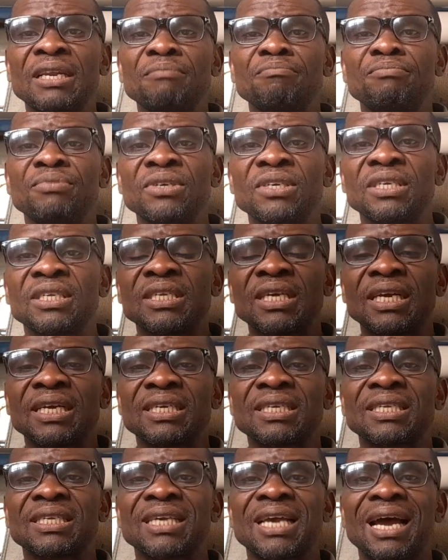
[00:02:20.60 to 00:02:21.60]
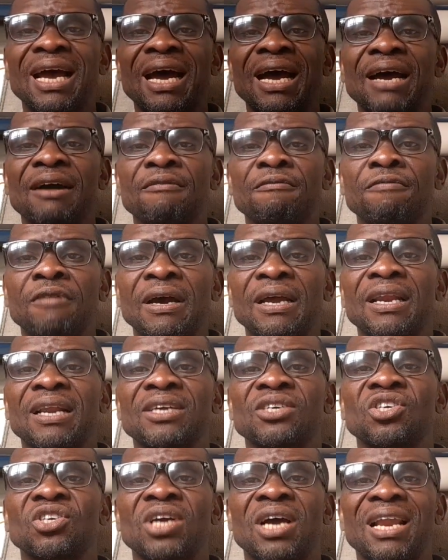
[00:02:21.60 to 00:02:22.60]
business
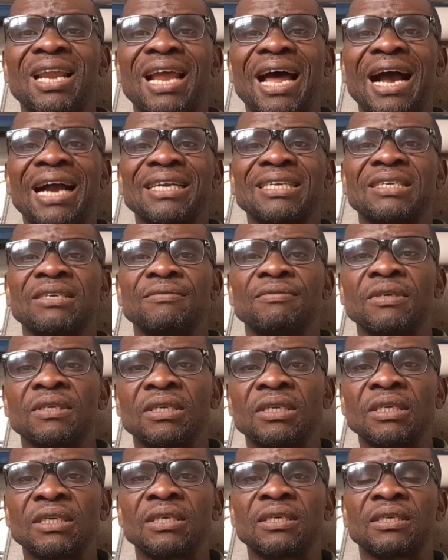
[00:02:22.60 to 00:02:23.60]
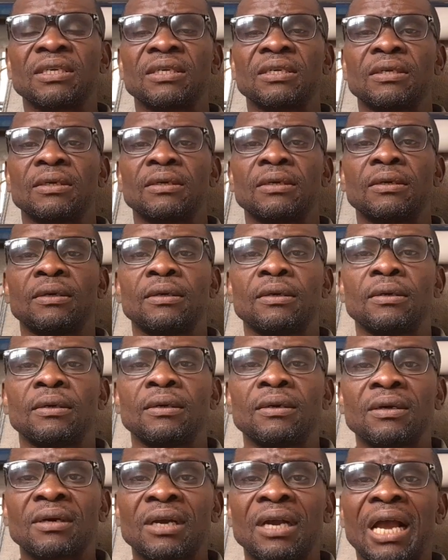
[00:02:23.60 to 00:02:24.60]
financial activities.
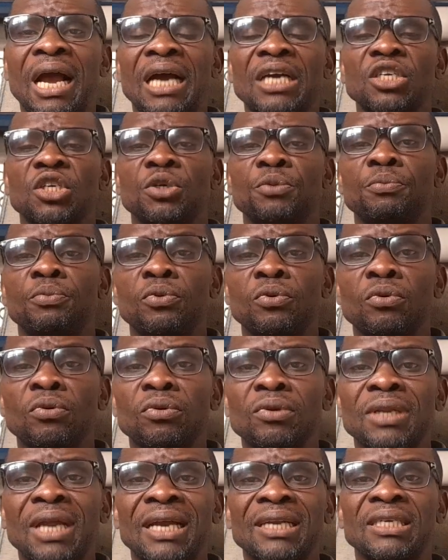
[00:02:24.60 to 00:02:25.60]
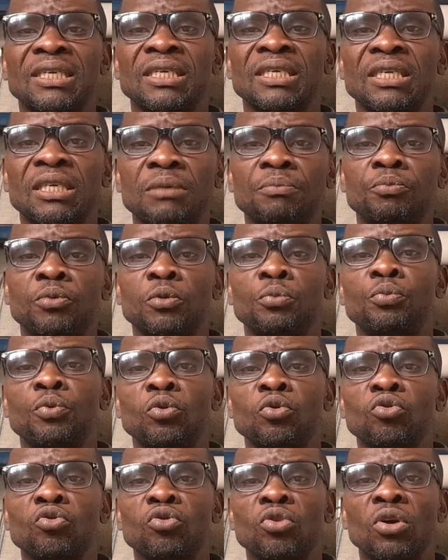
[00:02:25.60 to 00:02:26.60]
Cash book, that is the
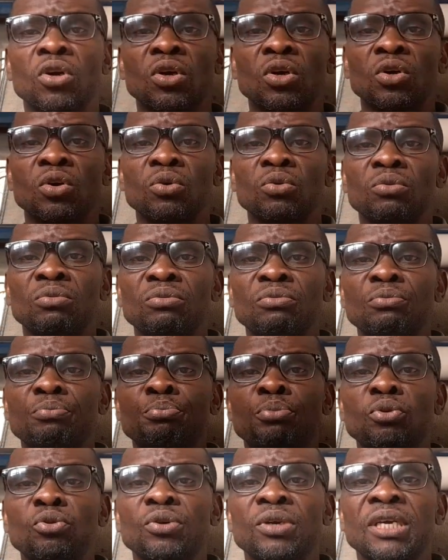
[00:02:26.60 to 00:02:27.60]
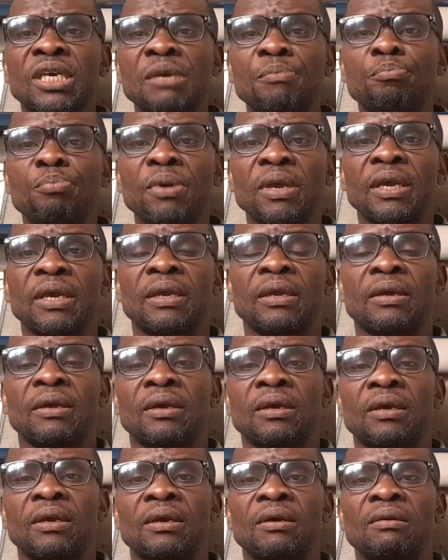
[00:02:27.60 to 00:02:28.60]
purpose. Bookkeeping,
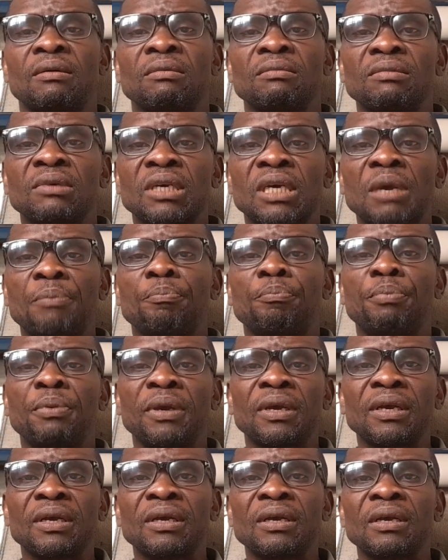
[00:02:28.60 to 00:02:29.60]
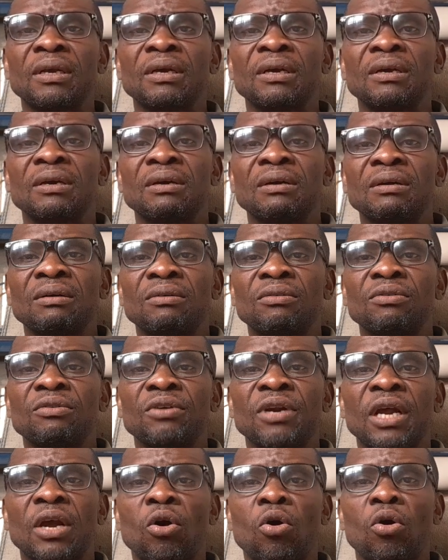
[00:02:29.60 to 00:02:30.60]
keeping
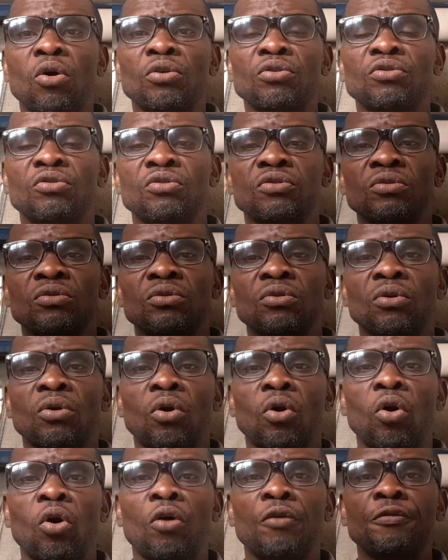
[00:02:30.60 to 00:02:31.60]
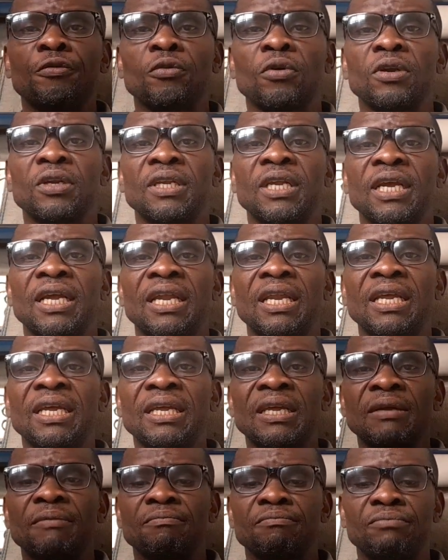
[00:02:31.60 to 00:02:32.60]
record of your
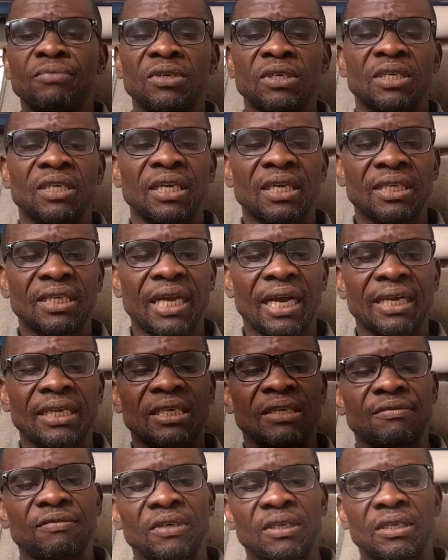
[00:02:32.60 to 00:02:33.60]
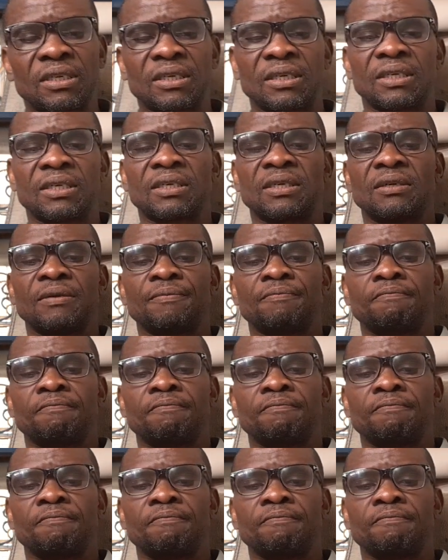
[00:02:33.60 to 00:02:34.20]
daily business activities.